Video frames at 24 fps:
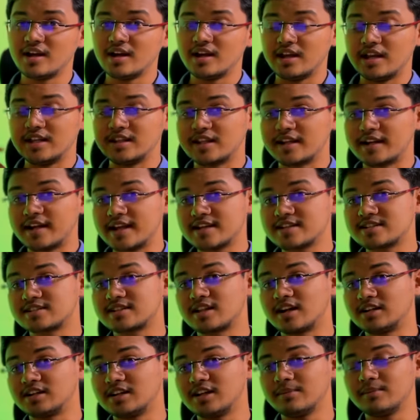in the next
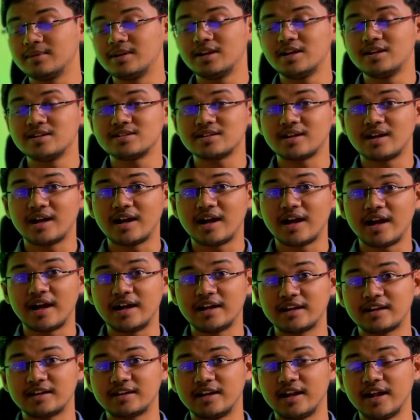30 minutes i
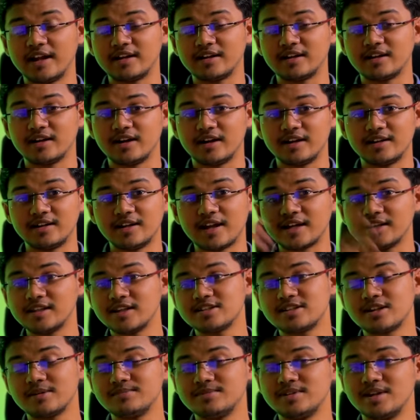get another
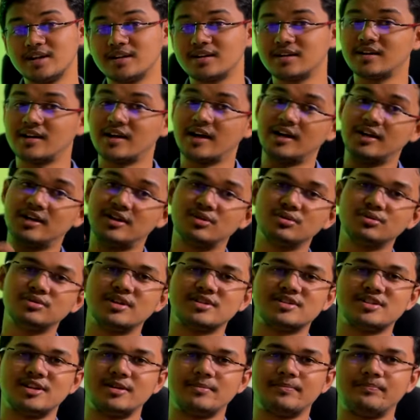subject and do the
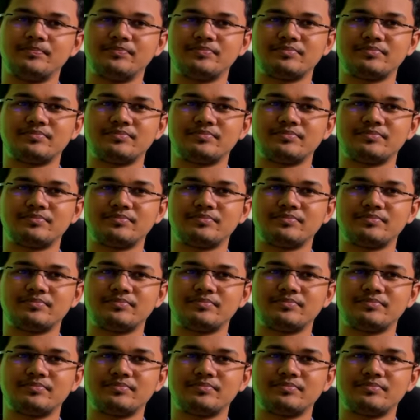same